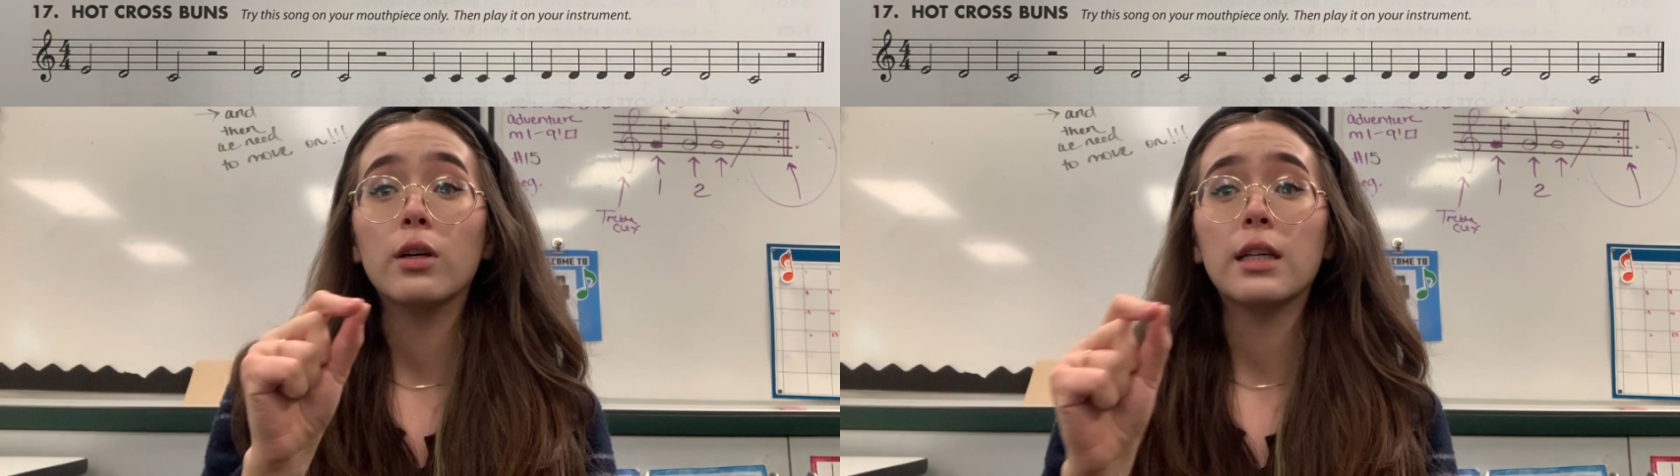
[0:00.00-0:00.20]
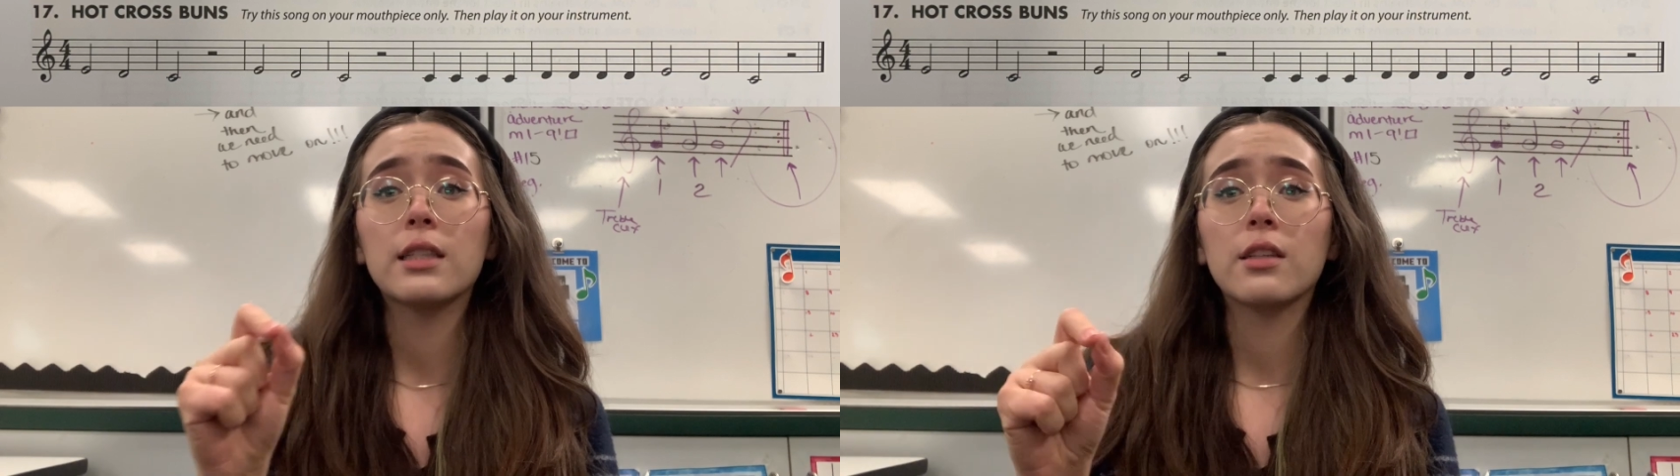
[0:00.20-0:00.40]

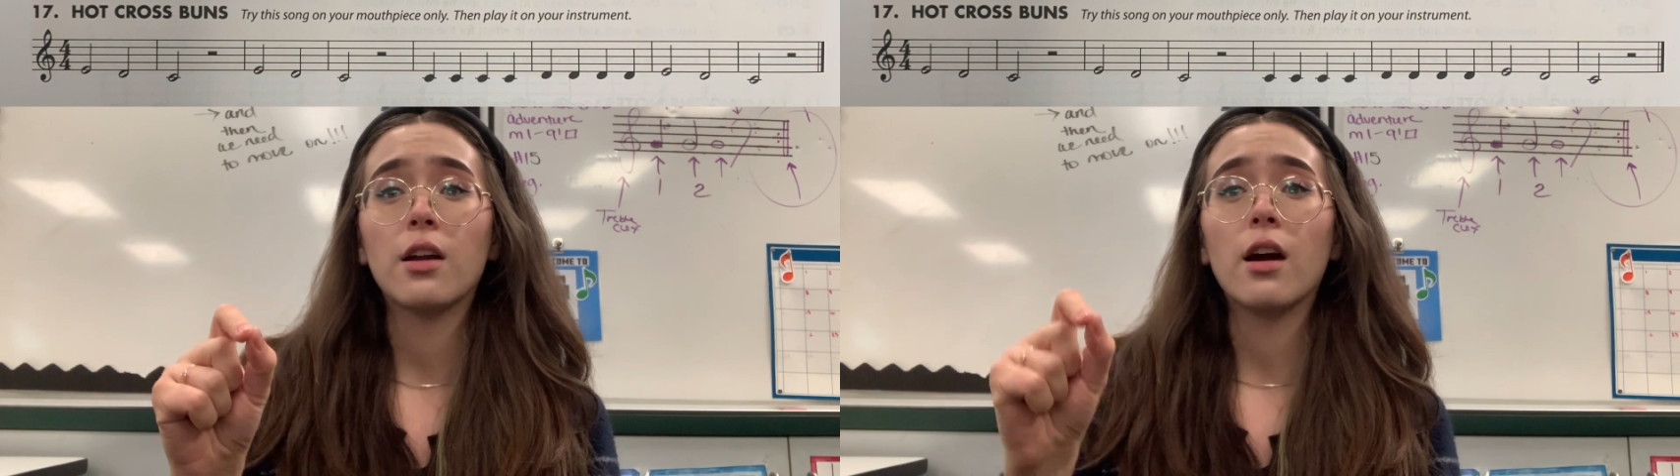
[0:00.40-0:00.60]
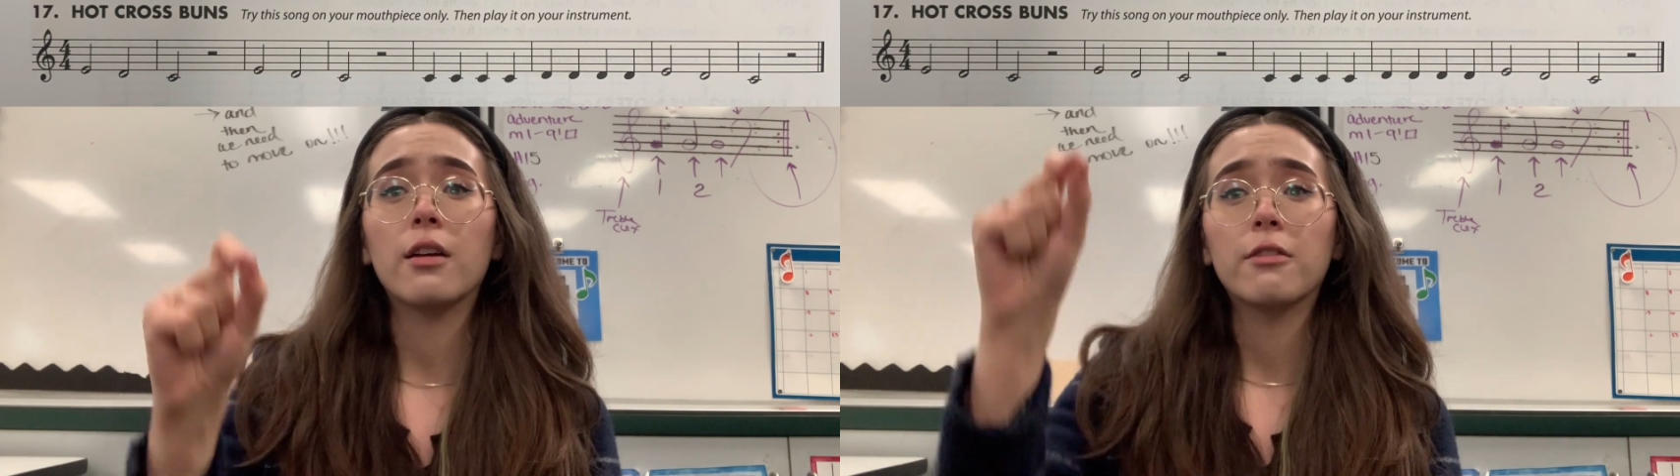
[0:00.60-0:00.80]
It is
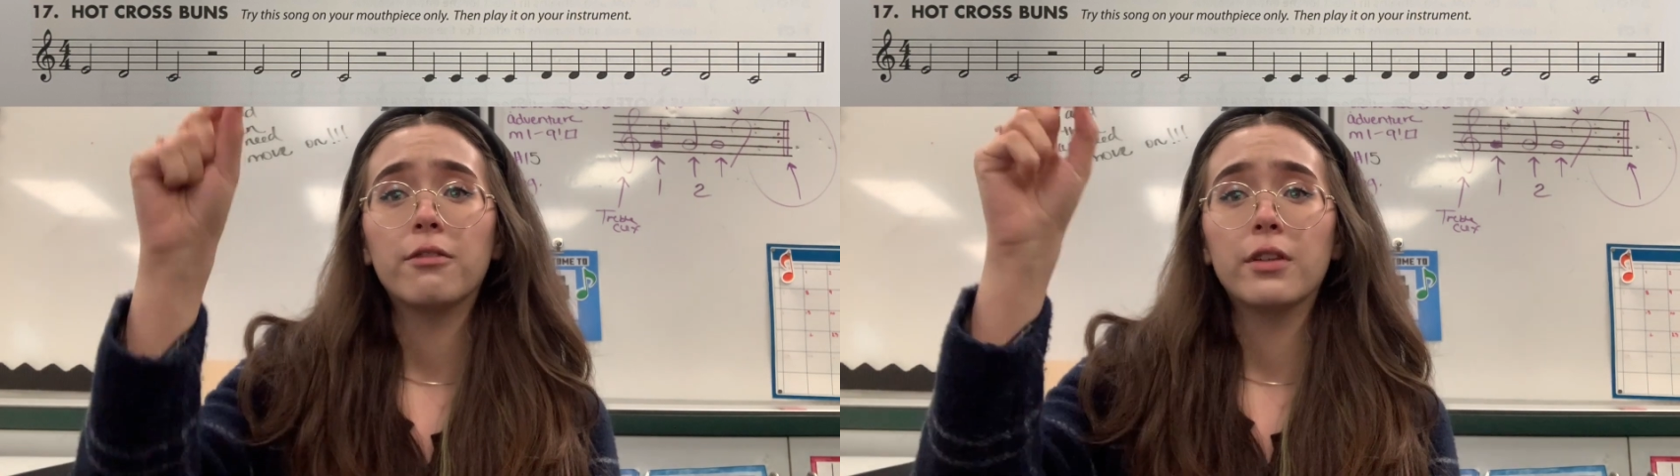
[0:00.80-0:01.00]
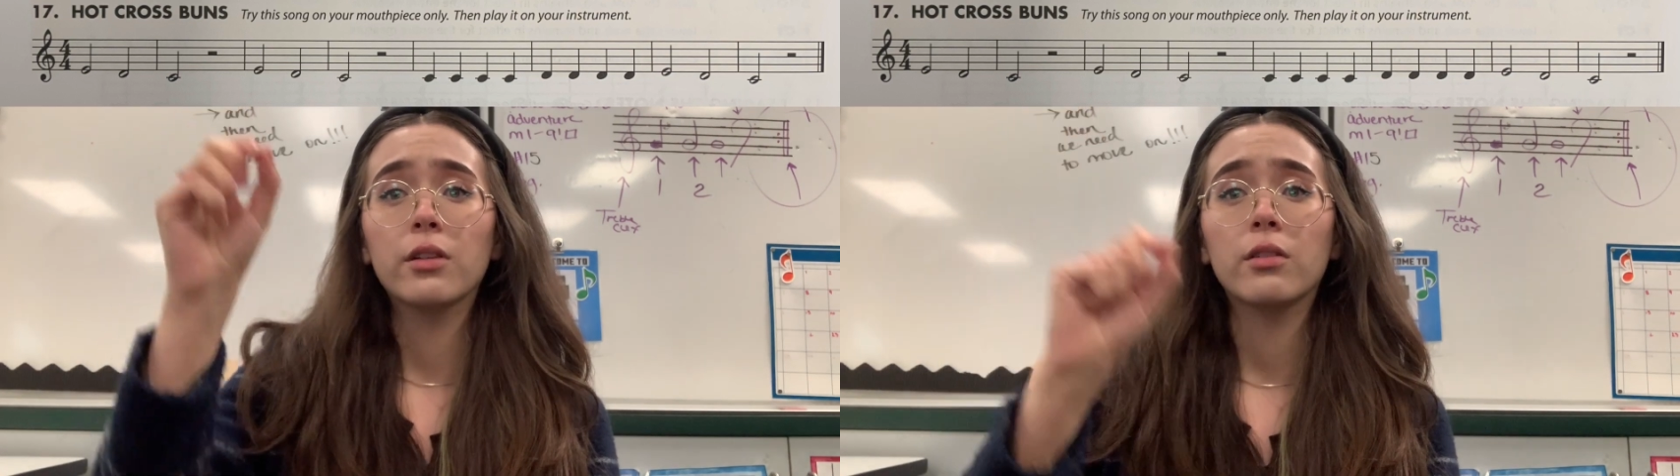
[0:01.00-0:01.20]
not
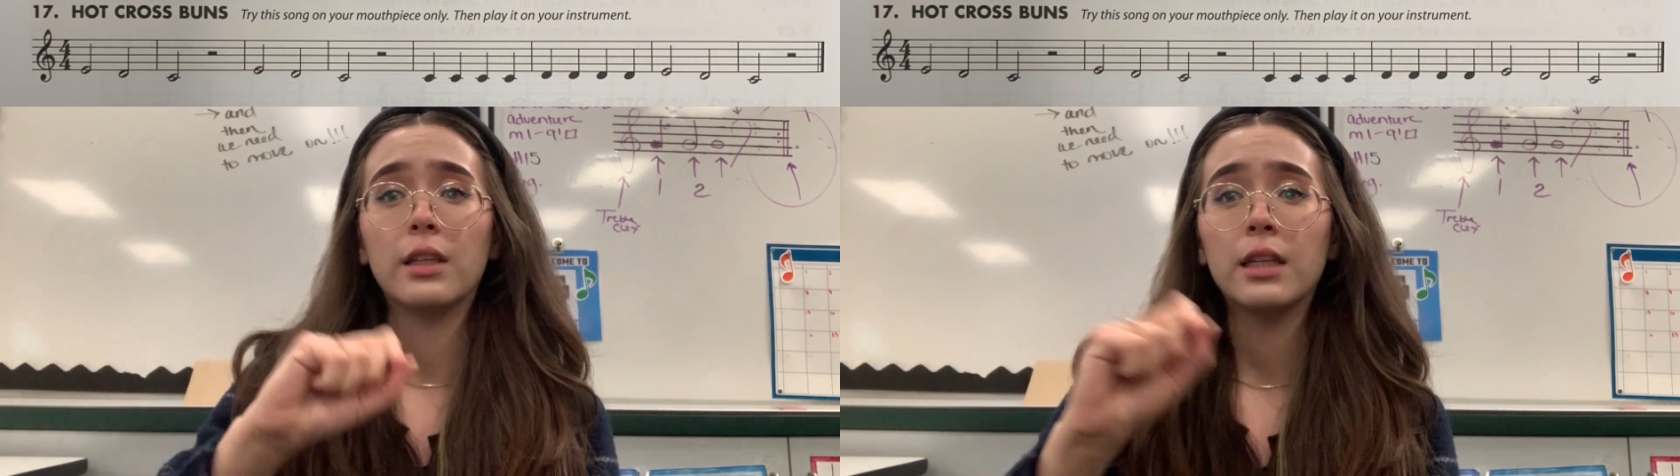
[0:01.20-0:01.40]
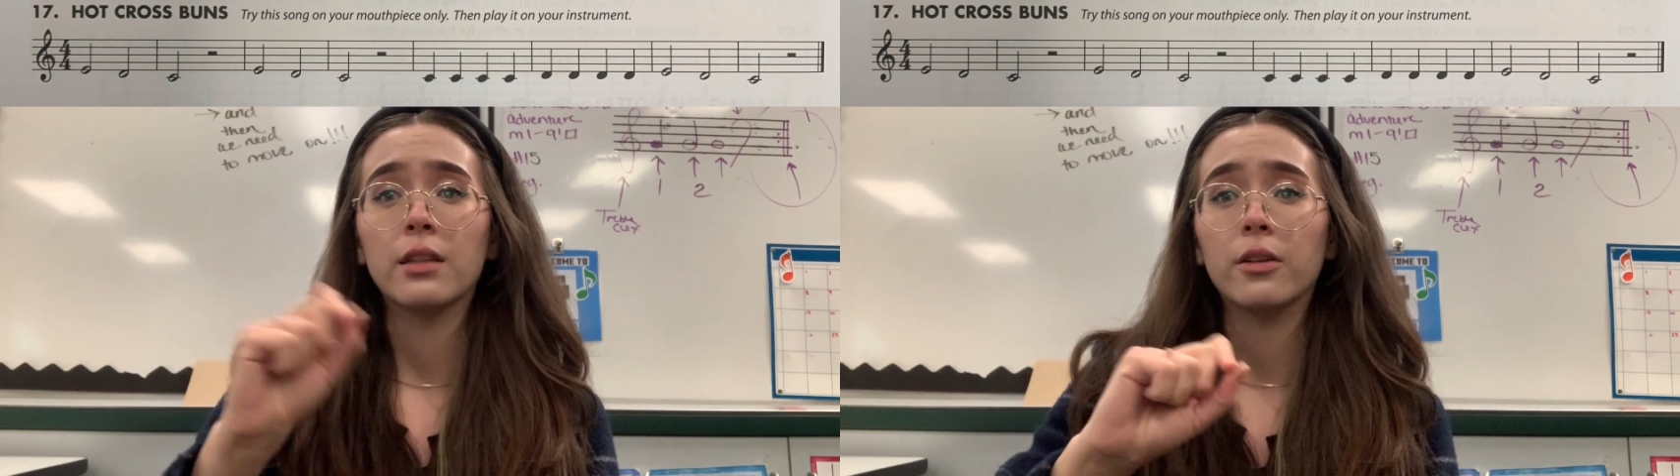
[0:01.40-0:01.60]
filled
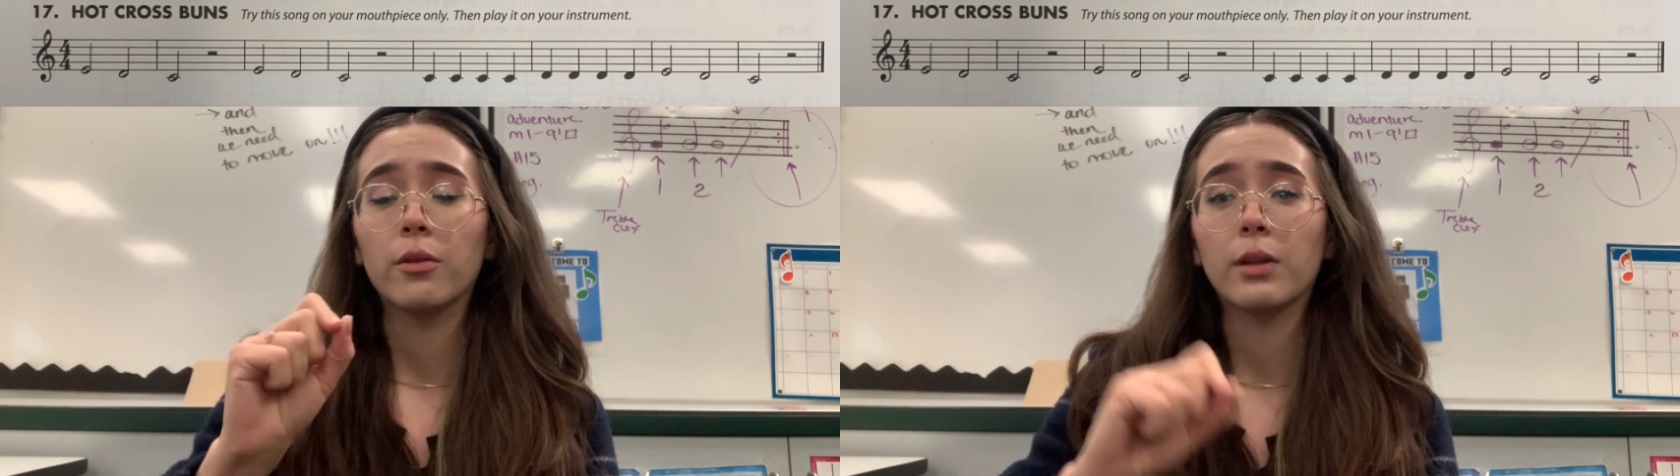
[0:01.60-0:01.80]
in though,